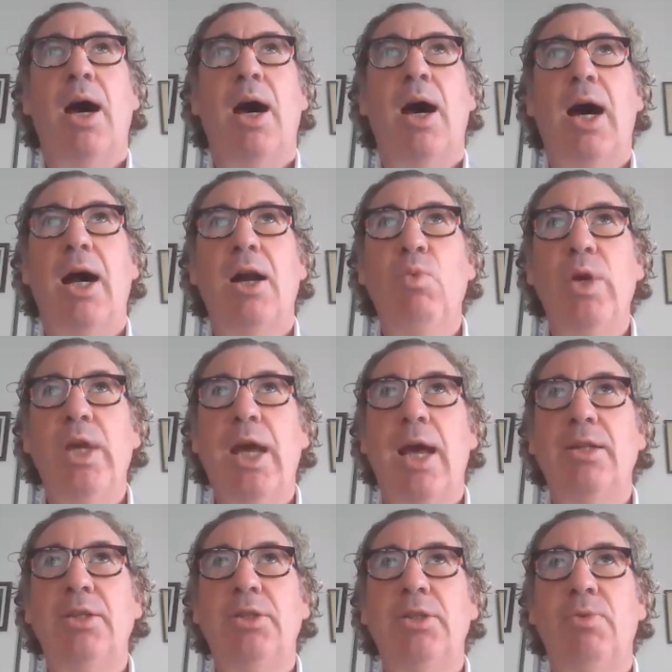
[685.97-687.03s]
Are we
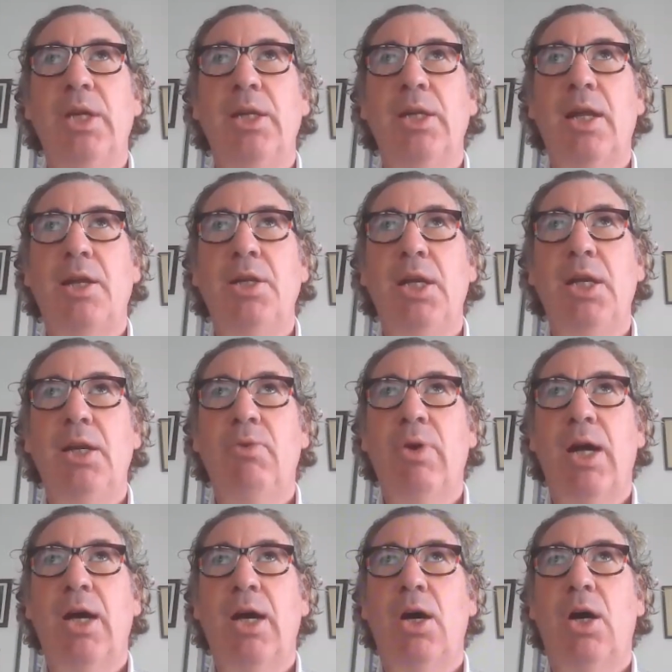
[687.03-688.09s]
entering an
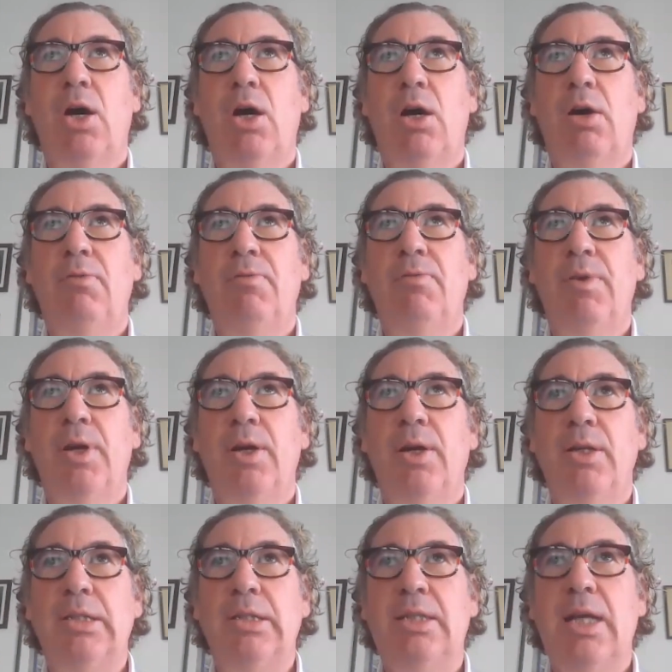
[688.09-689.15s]
era
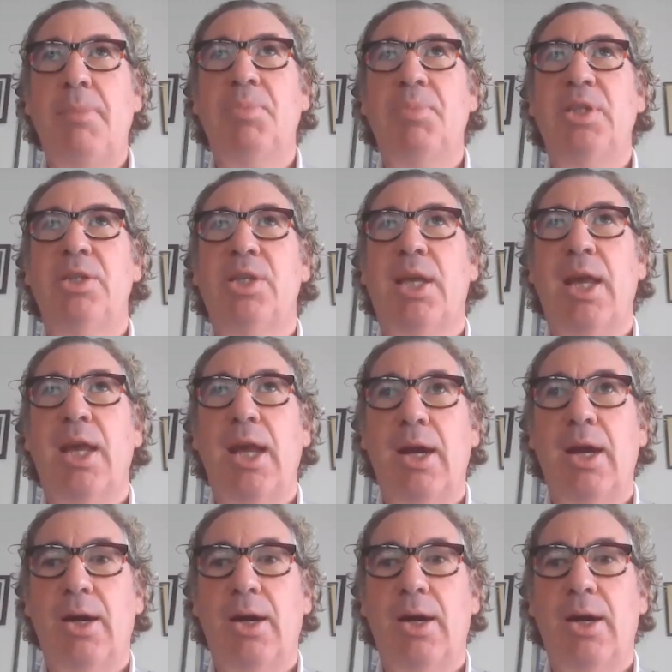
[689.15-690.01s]
of debt scare?